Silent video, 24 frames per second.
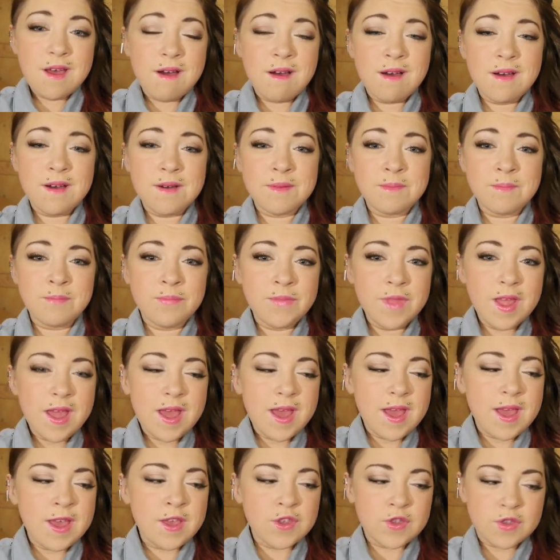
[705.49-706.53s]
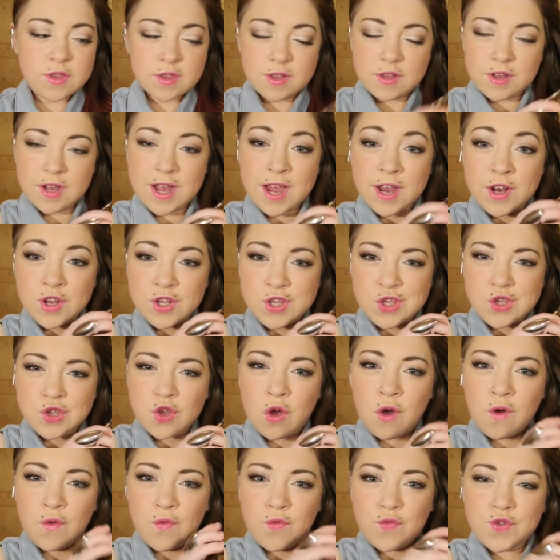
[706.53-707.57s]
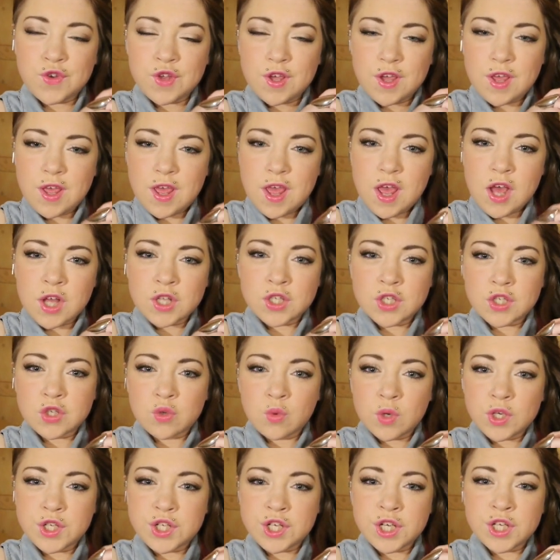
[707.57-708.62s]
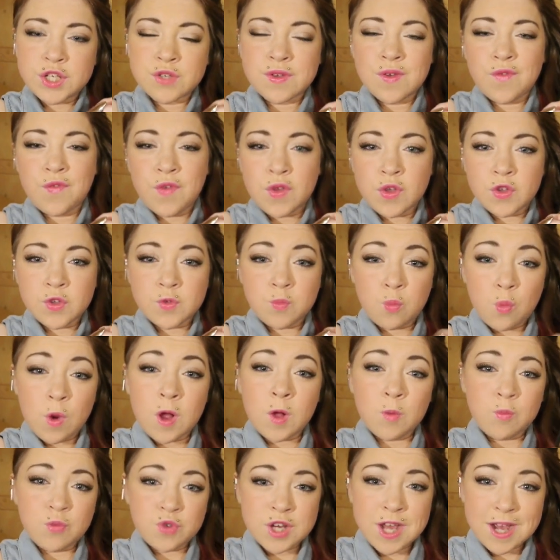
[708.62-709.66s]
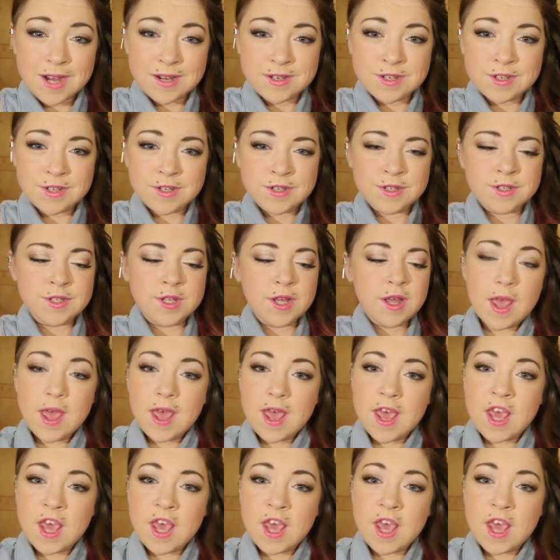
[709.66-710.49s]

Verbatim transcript: Um, it's kind of soft and squishy so it feels well protected.